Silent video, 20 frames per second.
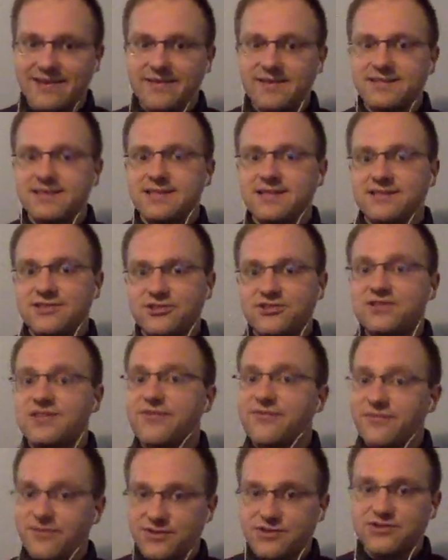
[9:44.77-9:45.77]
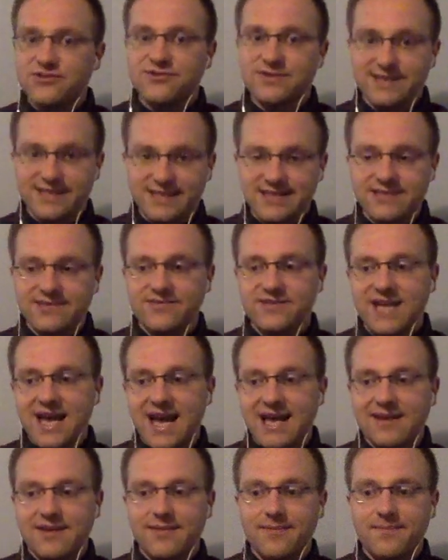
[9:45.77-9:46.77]
this is just the first release of
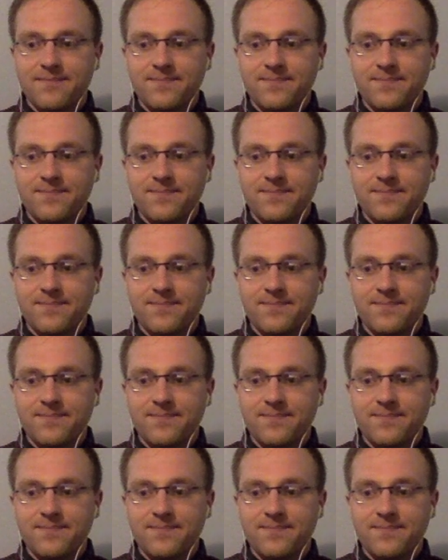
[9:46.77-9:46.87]
data.